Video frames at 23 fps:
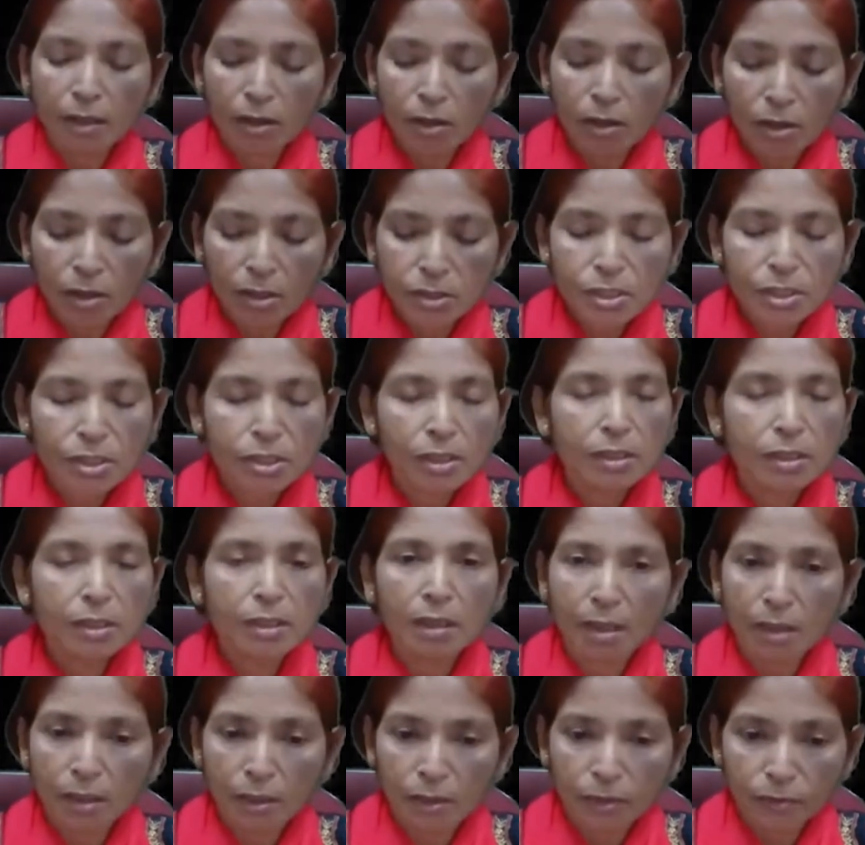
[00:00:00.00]
cost
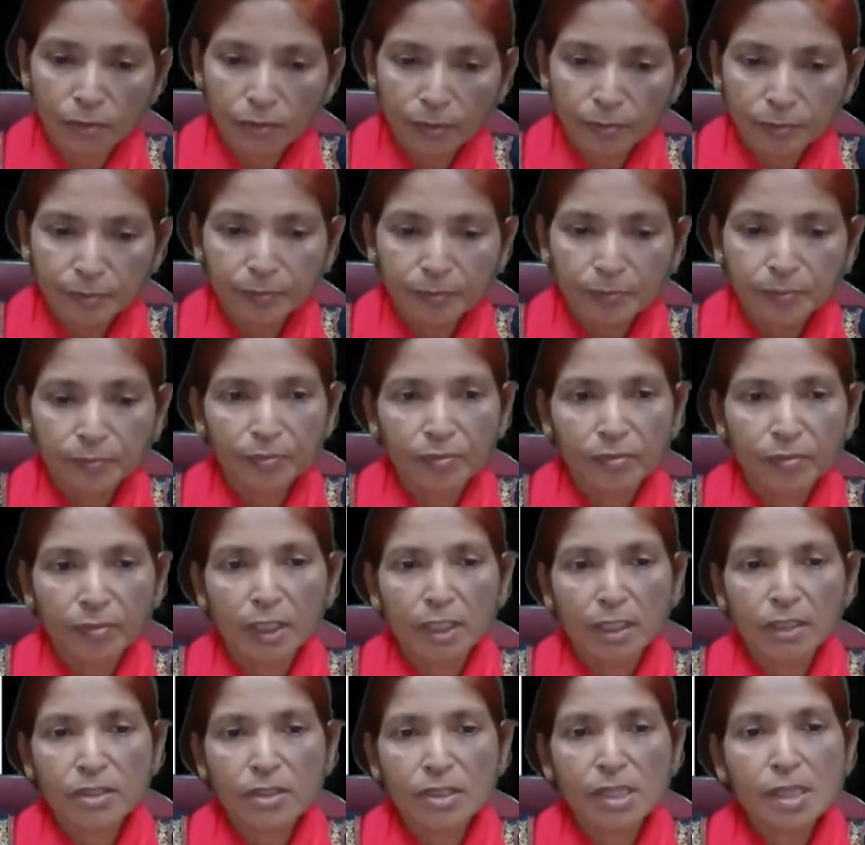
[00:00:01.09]
curve.
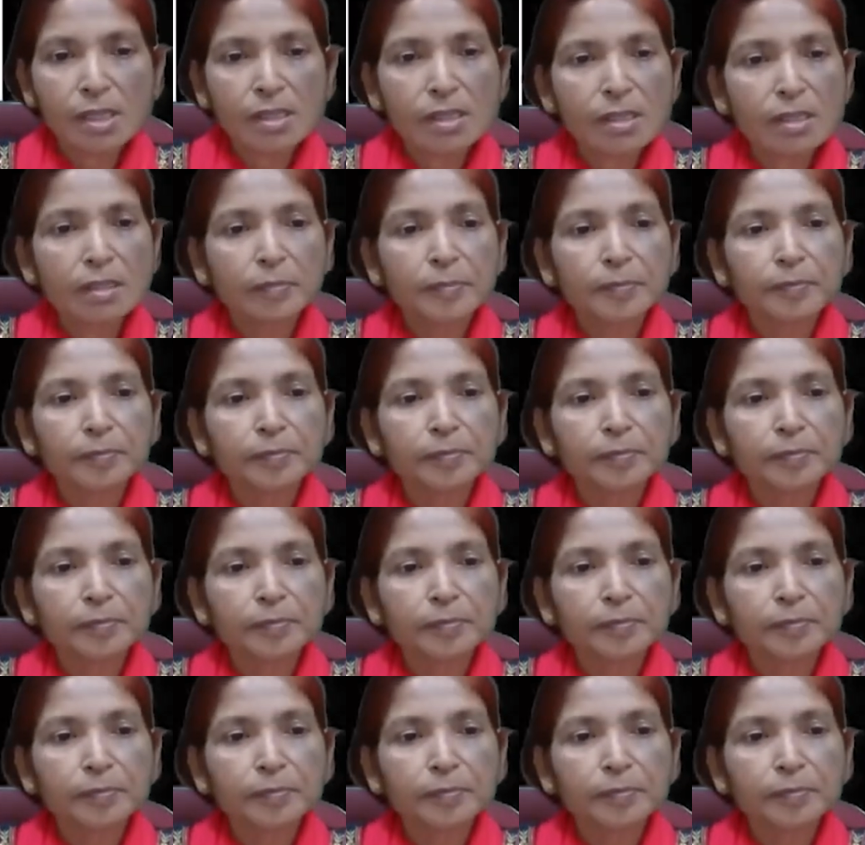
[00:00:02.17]
Next is